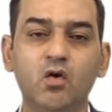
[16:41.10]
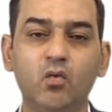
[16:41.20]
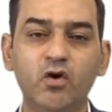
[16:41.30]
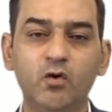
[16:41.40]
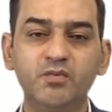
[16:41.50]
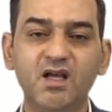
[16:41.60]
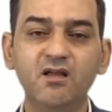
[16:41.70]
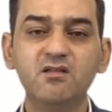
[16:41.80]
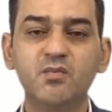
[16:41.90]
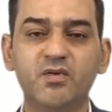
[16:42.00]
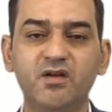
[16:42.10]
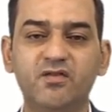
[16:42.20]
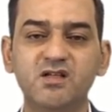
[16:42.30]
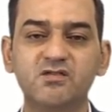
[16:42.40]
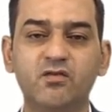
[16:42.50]
We obtain the
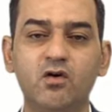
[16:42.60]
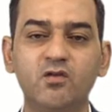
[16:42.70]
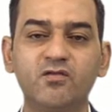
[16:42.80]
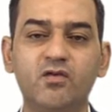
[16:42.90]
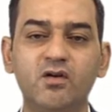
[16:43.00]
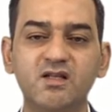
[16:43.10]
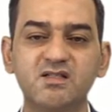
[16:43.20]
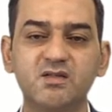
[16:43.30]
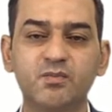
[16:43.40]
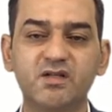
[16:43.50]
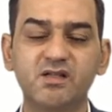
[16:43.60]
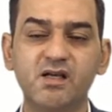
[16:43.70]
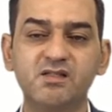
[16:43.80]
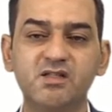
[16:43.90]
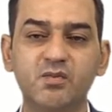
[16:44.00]
prefix form for this
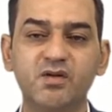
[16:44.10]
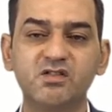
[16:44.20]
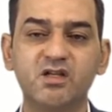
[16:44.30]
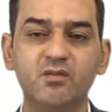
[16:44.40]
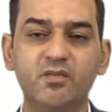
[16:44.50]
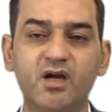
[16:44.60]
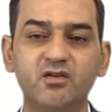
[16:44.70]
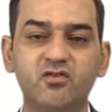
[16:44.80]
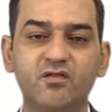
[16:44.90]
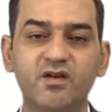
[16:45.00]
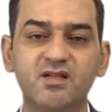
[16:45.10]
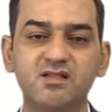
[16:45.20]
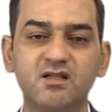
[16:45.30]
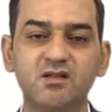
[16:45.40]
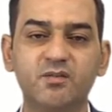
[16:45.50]
expression by
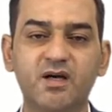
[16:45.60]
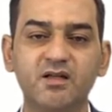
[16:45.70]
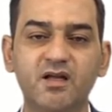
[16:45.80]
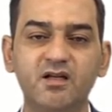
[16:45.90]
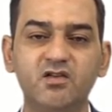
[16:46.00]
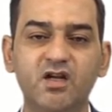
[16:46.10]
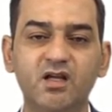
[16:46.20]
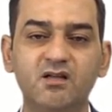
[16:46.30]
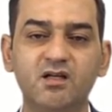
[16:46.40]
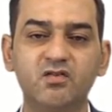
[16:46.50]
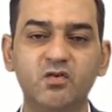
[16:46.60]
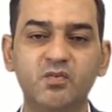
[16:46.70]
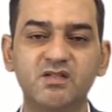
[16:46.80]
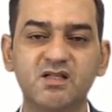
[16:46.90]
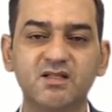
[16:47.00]
traversing the binary tree that
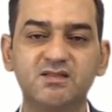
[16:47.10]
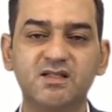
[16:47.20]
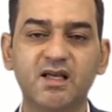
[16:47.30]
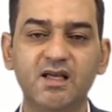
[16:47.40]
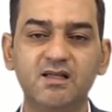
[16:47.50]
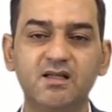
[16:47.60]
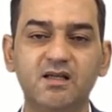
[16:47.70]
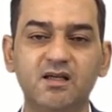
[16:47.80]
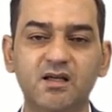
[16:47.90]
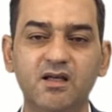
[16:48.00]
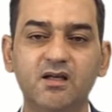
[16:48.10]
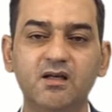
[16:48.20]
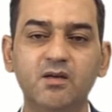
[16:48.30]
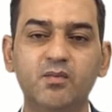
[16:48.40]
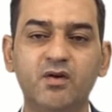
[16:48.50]
represents it
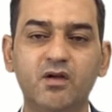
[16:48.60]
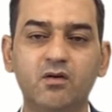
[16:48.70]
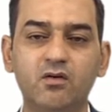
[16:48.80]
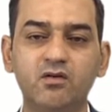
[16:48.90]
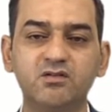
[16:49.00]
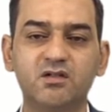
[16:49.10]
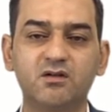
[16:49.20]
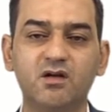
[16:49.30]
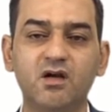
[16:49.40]
in pre-order.